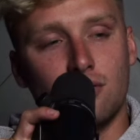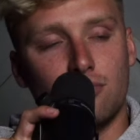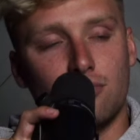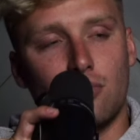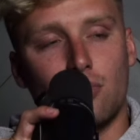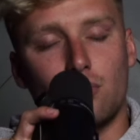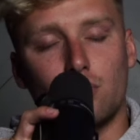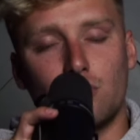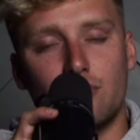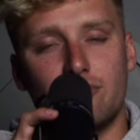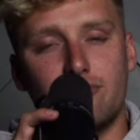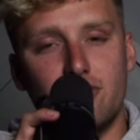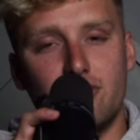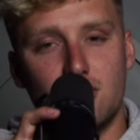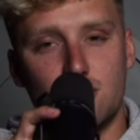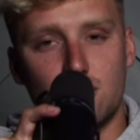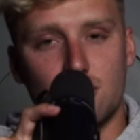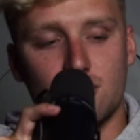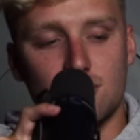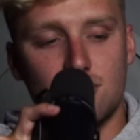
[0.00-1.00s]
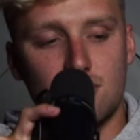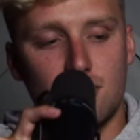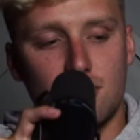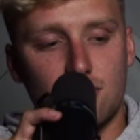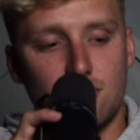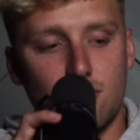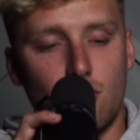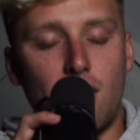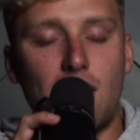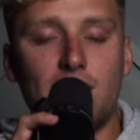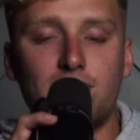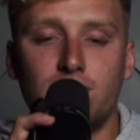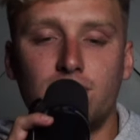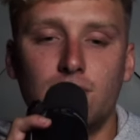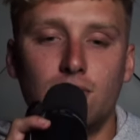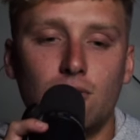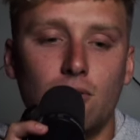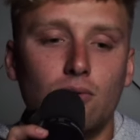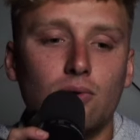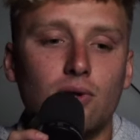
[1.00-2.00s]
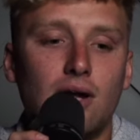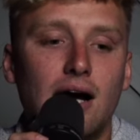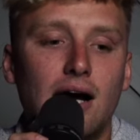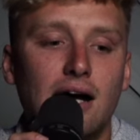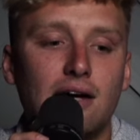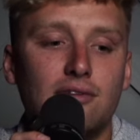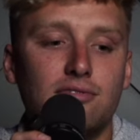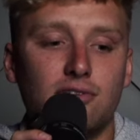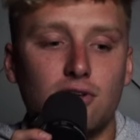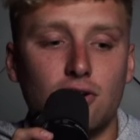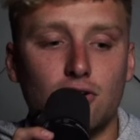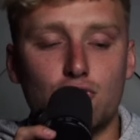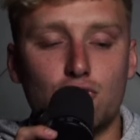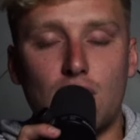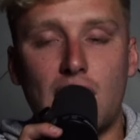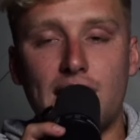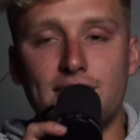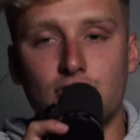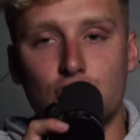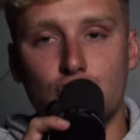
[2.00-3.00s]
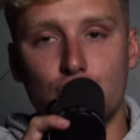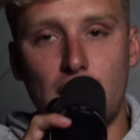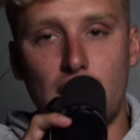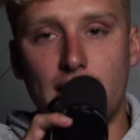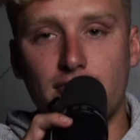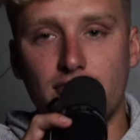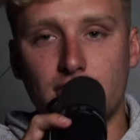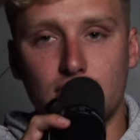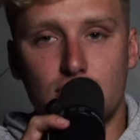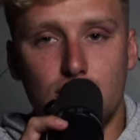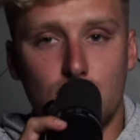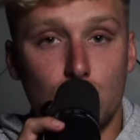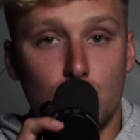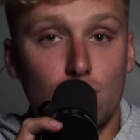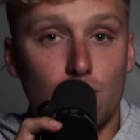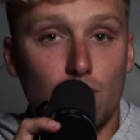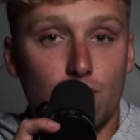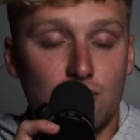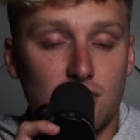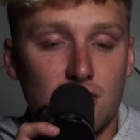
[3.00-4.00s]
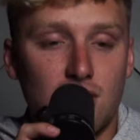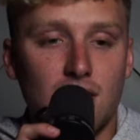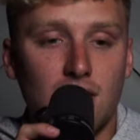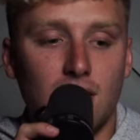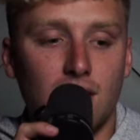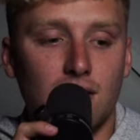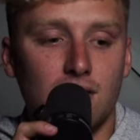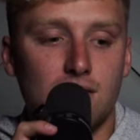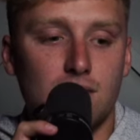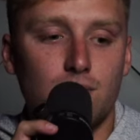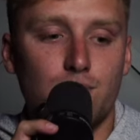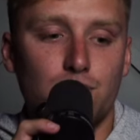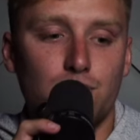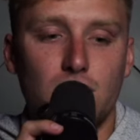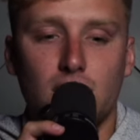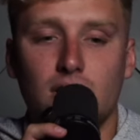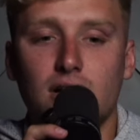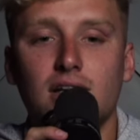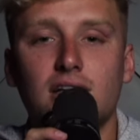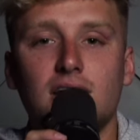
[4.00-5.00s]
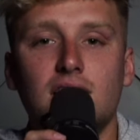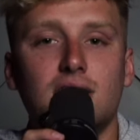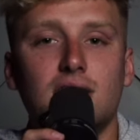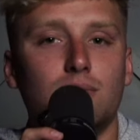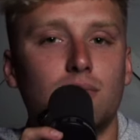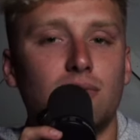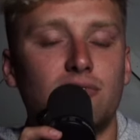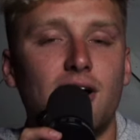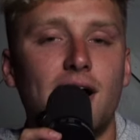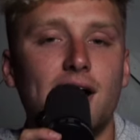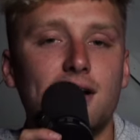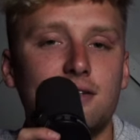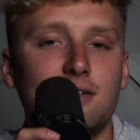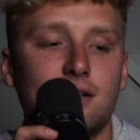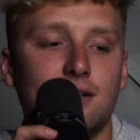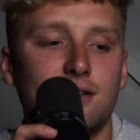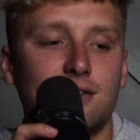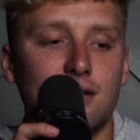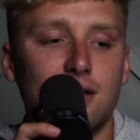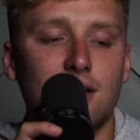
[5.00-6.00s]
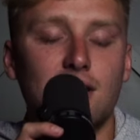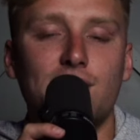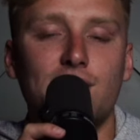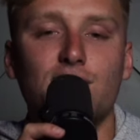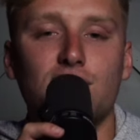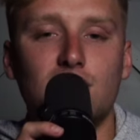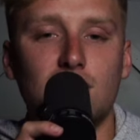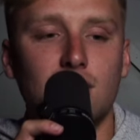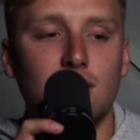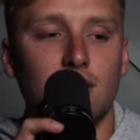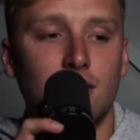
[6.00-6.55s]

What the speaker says: revisions. So after you go live, you're driving traffic to those things. You're going to need to revise things and get everything